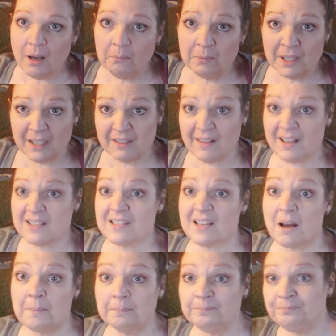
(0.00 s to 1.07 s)
But unless
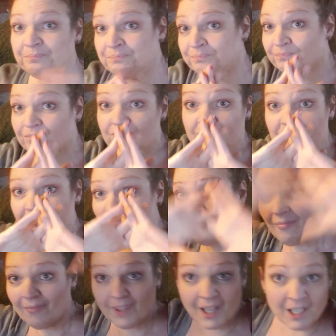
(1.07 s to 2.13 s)
something
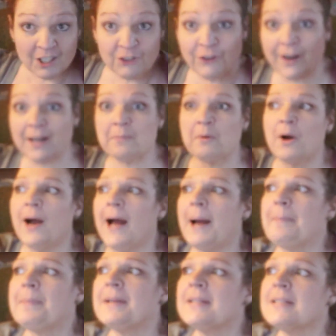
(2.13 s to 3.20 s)
incredible
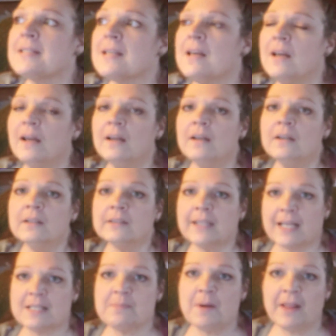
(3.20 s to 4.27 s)
happens,
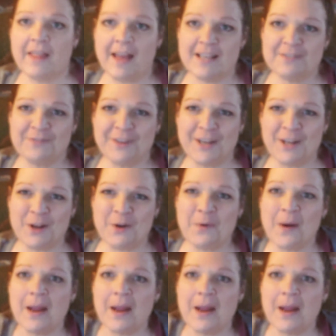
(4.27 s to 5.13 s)
that's my last video.